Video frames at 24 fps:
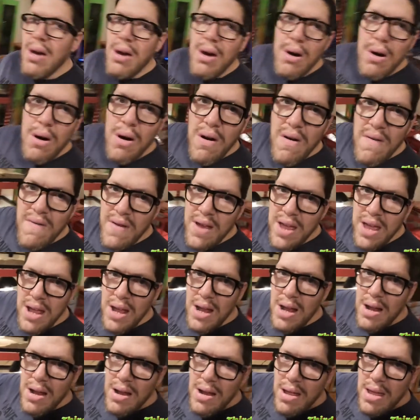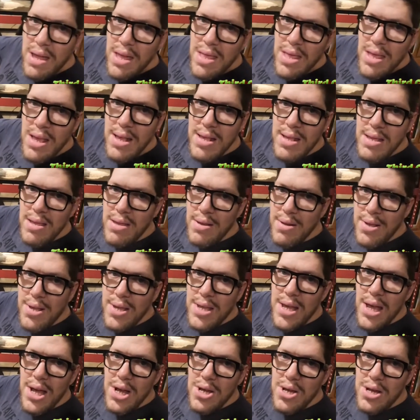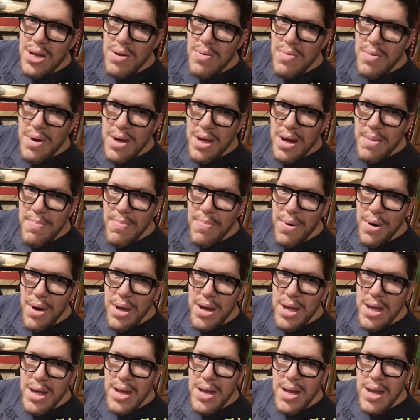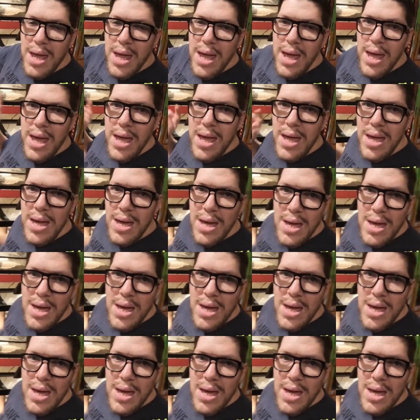Over here in this little section, we're going to put in a